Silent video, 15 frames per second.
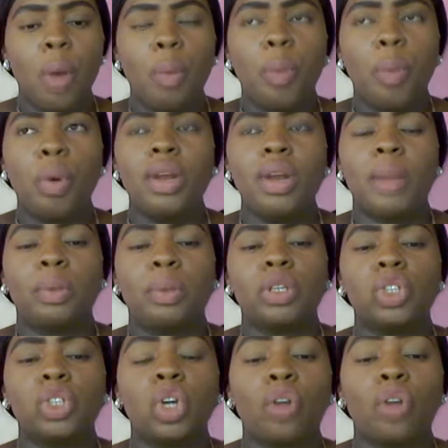people in the
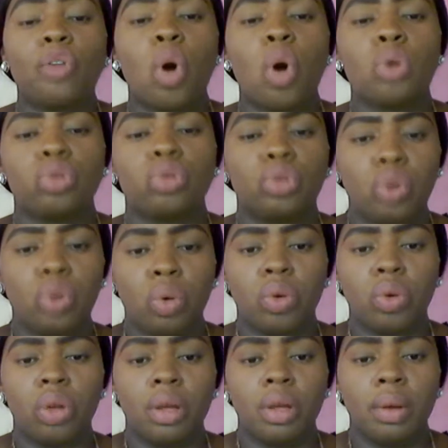position of control.